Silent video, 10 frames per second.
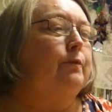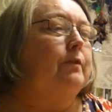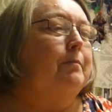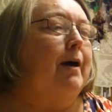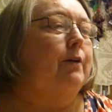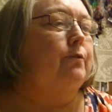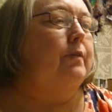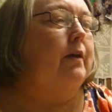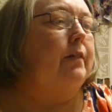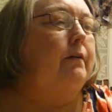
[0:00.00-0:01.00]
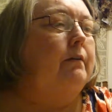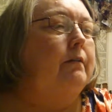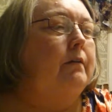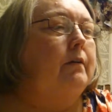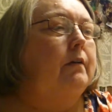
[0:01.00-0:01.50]
was the box for the other.
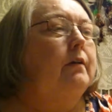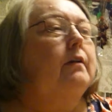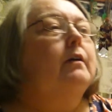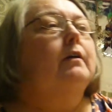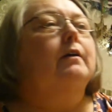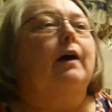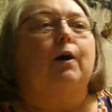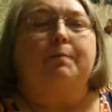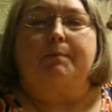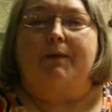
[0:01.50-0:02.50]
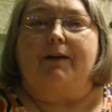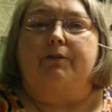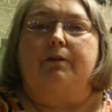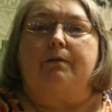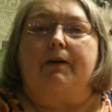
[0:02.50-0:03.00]
I hope I
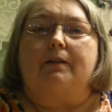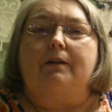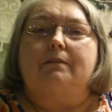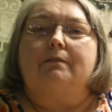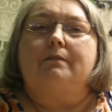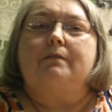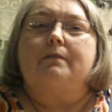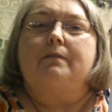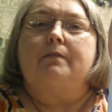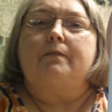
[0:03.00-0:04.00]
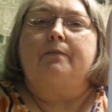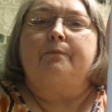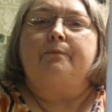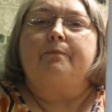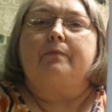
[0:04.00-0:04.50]
pronounced it correctly.
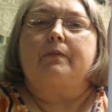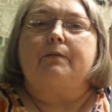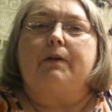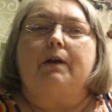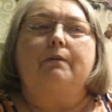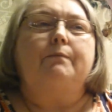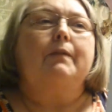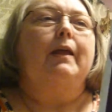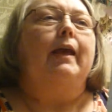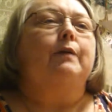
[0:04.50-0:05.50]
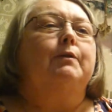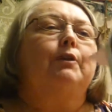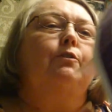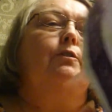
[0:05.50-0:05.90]
There we go. And when I